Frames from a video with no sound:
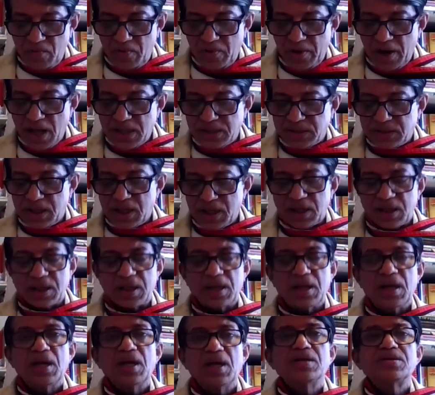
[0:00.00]
But I
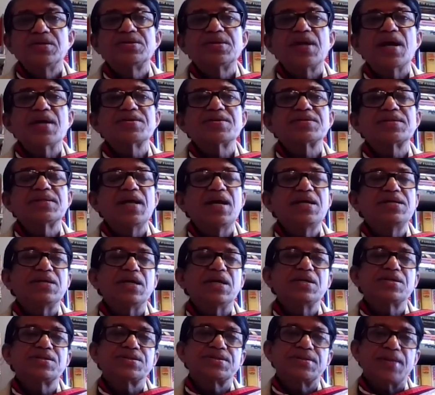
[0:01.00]
think
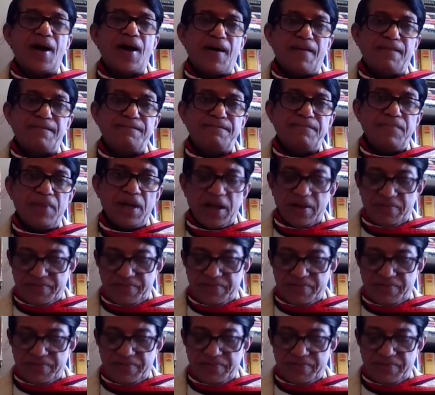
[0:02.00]
translating some,